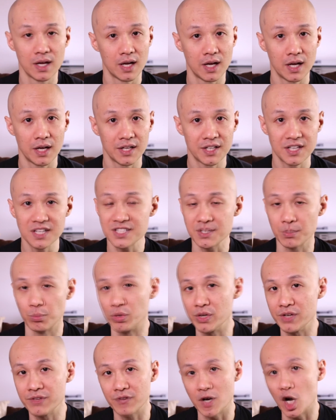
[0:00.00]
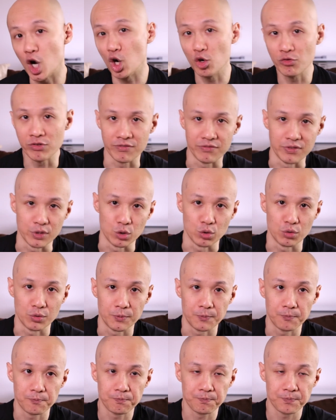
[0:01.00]
here's a brief overview.
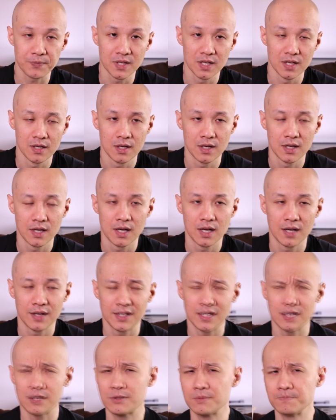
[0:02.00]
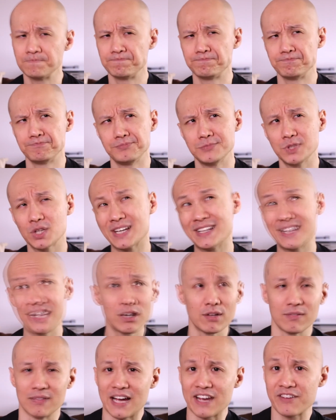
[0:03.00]
Now, you can think
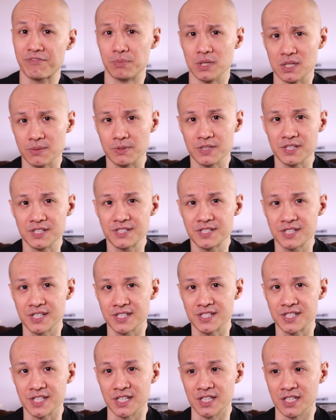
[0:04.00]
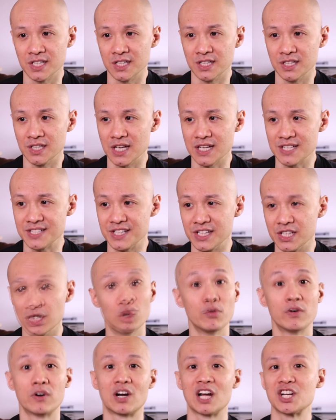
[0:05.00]
of life purpose as the
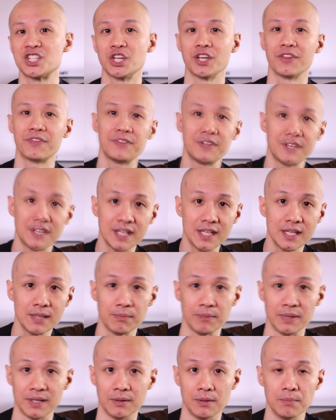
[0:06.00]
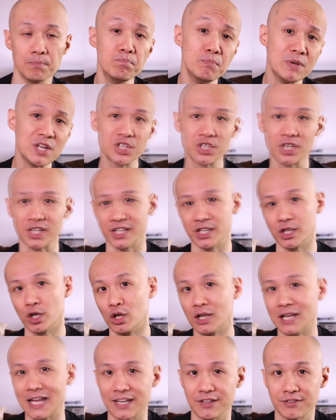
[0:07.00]
overarching theme and mission in your
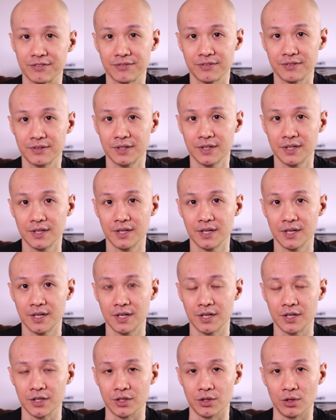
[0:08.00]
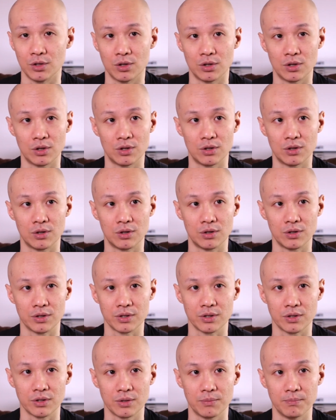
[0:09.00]
life.
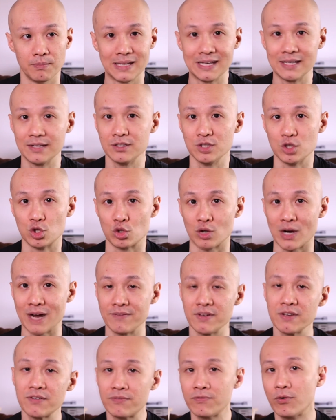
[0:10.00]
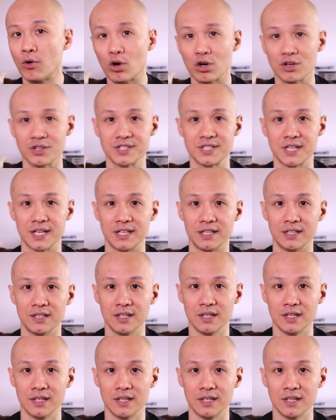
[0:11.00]
Your main driving force and